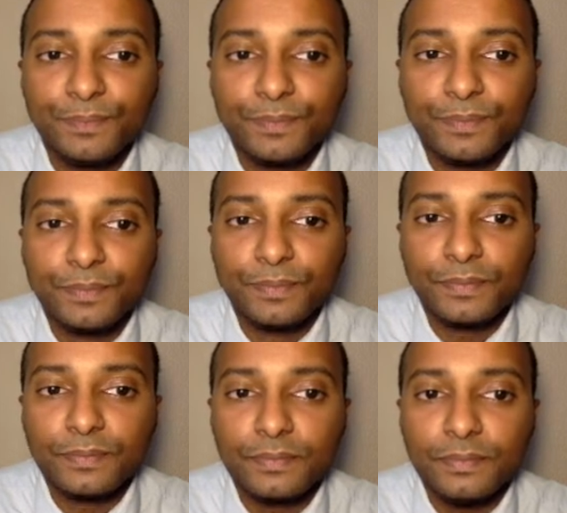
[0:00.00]

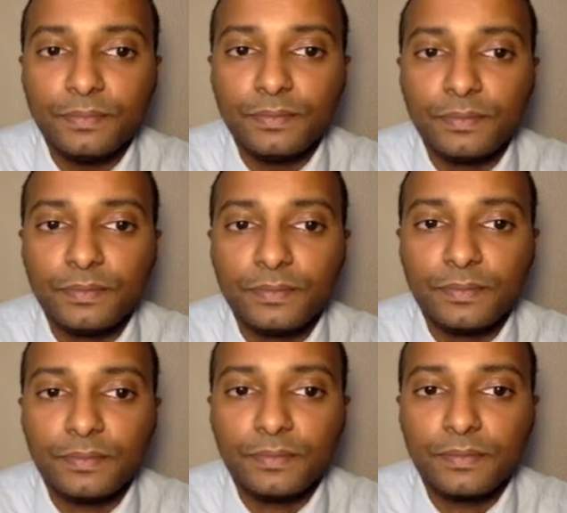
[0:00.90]

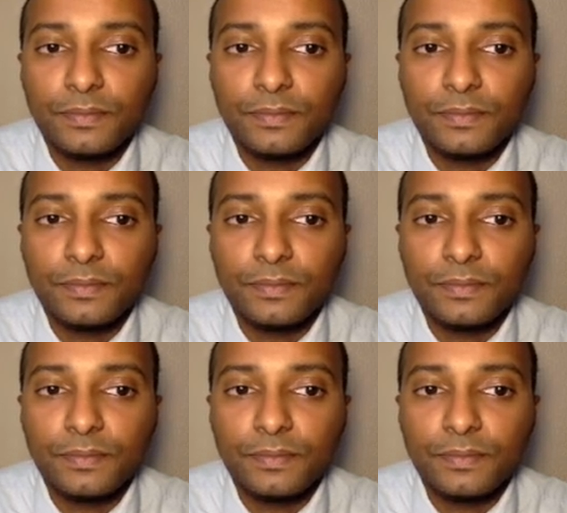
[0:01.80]
(silence)